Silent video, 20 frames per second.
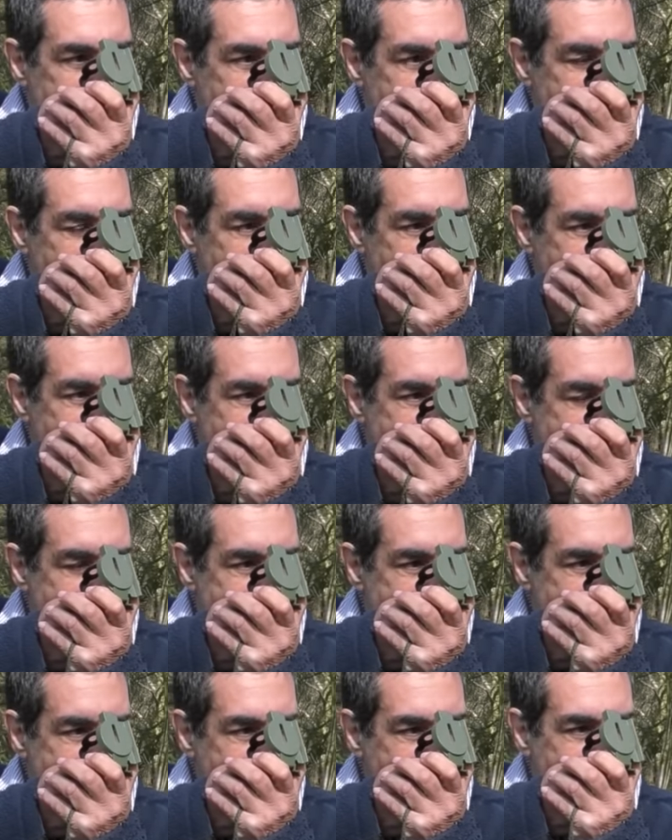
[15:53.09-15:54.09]
and I can
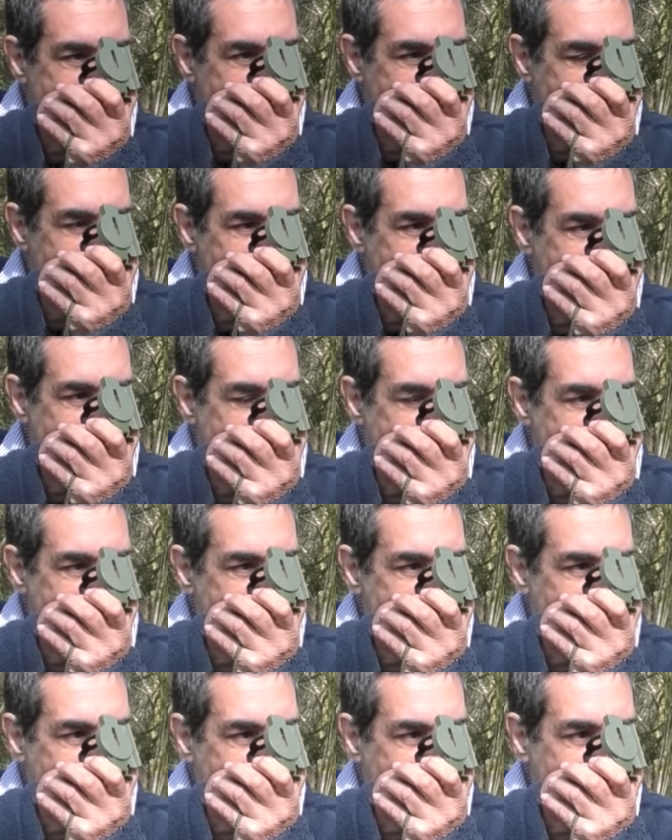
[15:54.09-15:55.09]
see they're at a
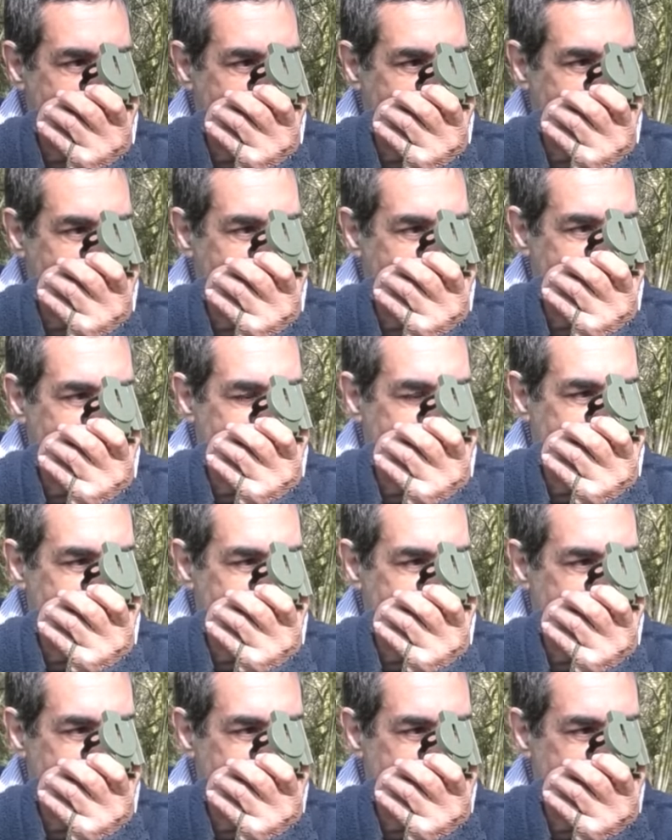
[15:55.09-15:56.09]
bearing of
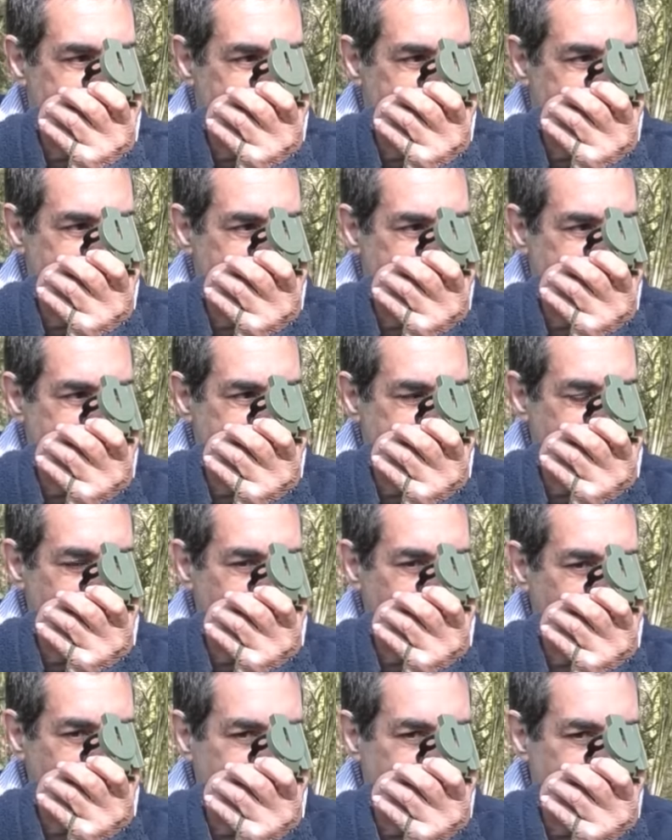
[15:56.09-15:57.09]

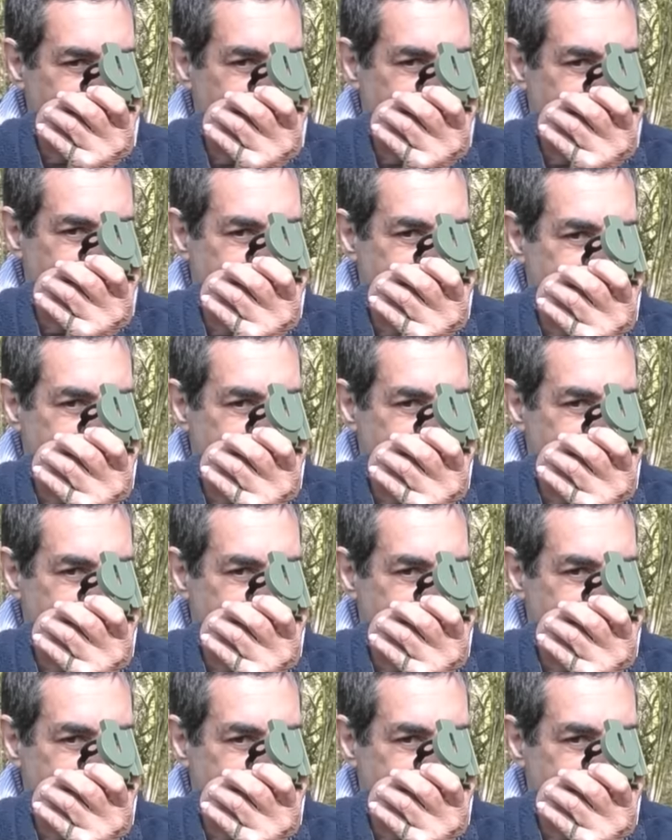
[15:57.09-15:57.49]
200.